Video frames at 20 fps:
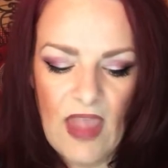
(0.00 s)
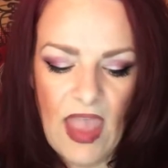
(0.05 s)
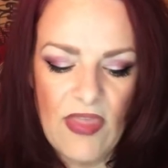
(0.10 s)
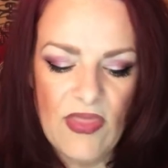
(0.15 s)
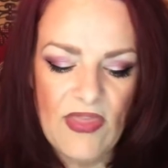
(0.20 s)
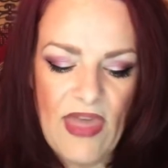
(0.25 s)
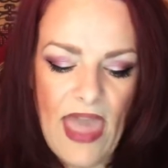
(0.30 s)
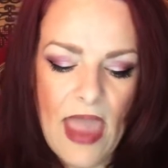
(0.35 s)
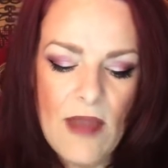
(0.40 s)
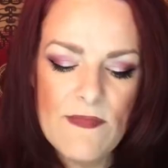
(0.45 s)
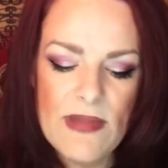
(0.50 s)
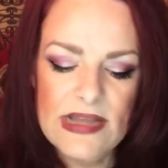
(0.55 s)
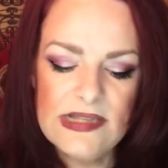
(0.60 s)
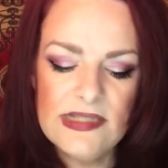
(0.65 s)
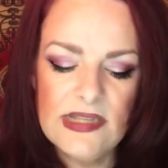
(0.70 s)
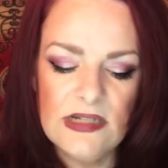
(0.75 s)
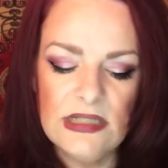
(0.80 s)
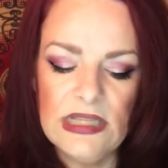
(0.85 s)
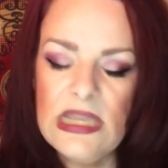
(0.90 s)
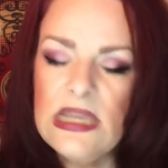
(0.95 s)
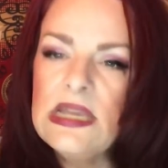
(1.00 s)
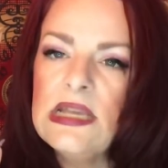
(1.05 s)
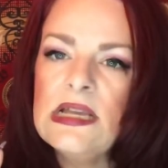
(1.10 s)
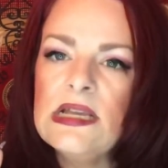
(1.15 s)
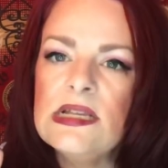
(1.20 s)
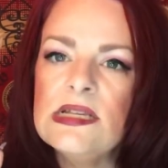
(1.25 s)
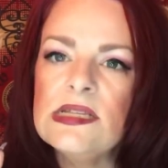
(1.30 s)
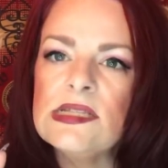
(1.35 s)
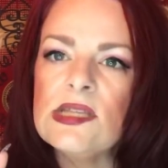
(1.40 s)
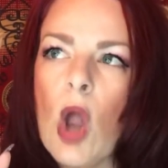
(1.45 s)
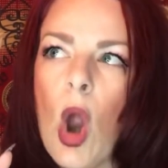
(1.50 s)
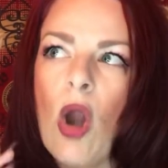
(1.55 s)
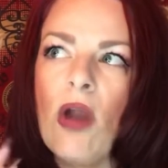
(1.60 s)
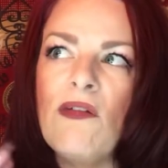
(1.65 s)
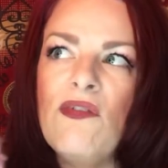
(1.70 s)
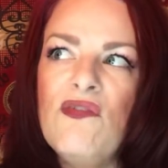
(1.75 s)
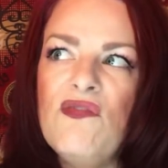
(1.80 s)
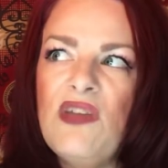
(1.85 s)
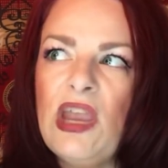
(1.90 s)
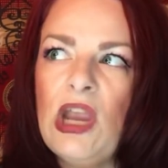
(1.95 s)
And that basically is
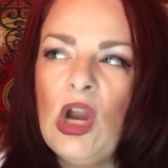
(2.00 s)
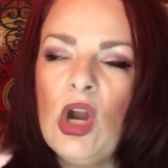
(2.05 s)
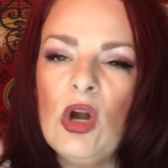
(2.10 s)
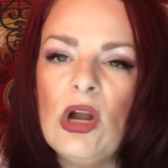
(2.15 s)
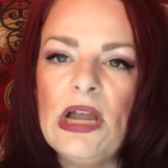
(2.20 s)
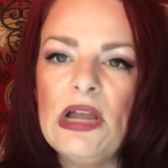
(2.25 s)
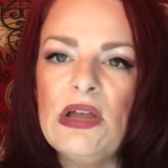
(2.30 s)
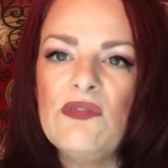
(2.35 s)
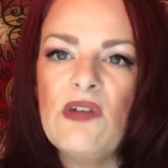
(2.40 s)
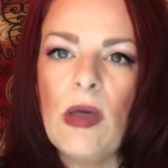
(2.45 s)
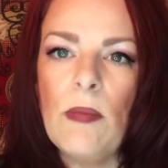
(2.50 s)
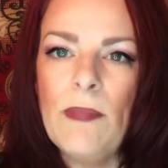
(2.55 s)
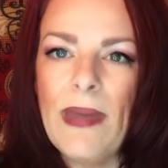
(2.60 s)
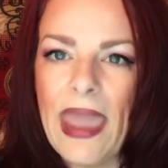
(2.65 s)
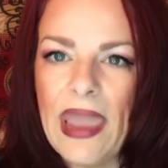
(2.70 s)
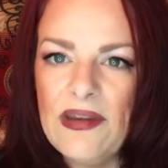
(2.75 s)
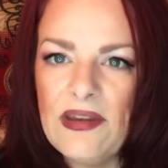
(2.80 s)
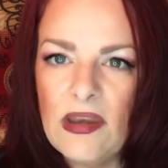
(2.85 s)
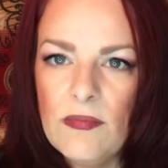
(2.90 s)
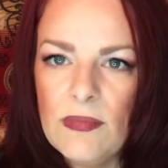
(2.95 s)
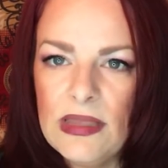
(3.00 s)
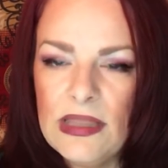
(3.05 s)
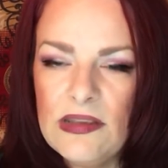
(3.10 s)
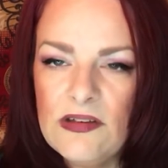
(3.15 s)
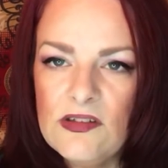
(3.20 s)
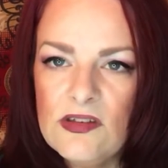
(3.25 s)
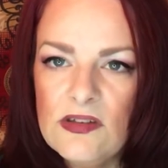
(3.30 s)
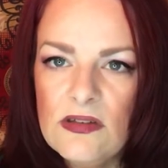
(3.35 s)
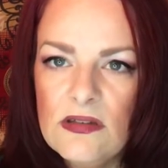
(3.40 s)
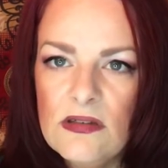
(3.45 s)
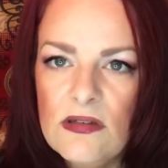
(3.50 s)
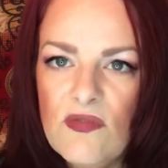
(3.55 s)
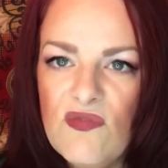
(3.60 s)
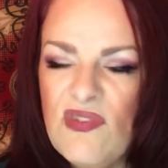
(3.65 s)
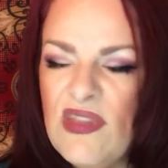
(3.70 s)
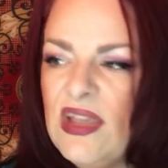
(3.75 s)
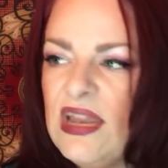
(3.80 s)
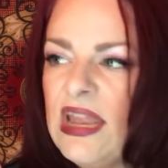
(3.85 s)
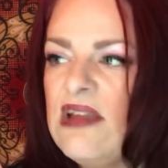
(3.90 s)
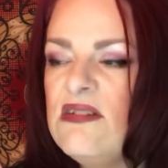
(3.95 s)
our fear of abandonment,
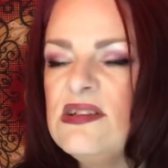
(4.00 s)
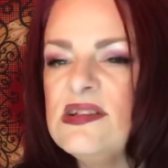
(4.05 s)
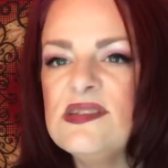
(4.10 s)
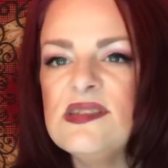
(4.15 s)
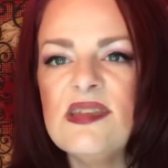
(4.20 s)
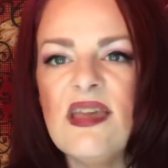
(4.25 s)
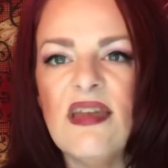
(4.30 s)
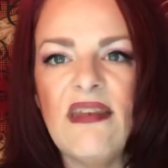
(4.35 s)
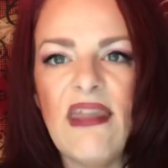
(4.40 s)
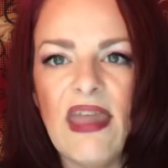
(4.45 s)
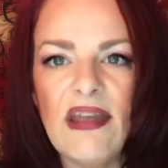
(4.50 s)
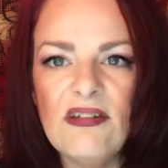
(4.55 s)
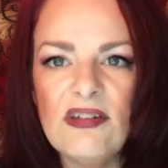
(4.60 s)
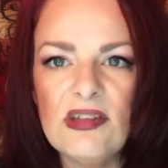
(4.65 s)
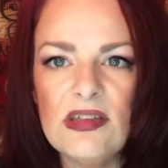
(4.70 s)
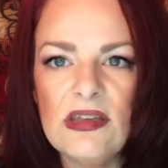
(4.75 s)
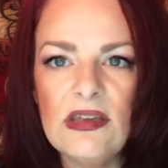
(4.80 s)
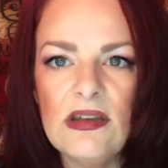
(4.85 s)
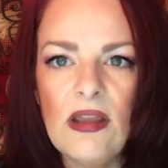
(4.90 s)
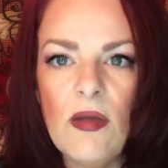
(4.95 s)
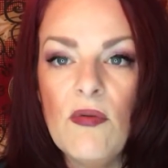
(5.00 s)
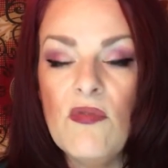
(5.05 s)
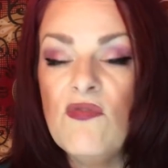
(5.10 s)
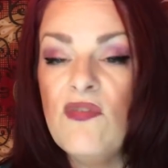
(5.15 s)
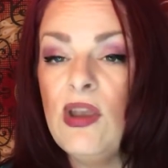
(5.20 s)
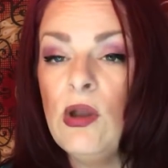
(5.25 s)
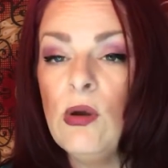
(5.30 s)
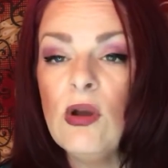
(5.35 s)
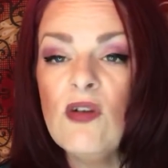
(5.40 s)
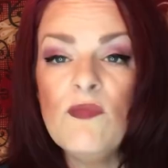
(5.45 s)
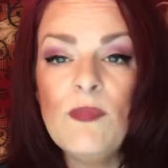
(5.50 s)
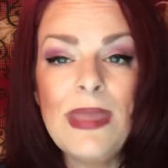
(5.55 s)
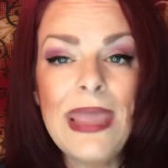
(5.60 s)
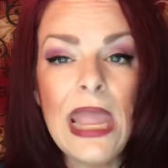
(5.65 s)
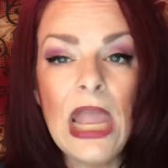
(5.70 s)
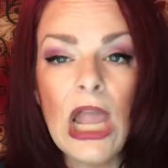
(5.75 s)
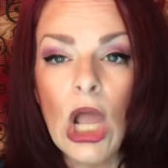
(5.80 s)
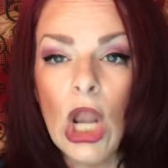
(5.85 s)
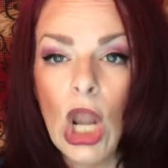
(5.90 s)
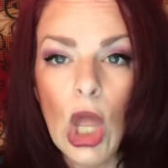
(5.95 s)
feeling disconnected, fear of
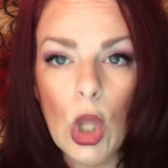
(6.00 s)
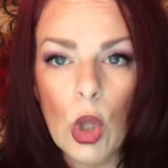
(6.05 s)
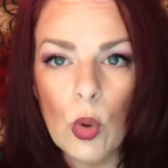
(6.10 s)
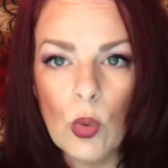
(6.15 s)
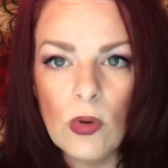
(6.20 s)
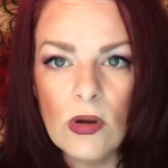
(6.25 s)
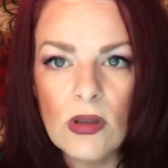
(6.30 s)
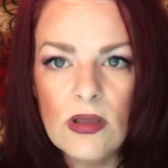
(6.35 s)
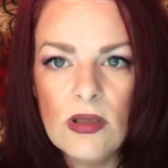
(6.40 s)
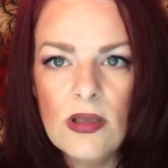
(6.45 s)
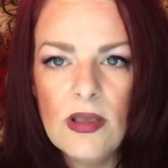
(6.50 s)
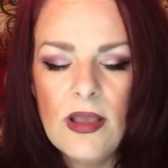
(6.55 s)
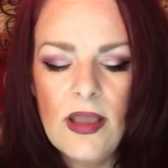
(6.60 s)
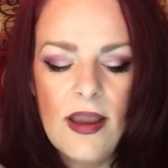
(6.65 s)
being alone.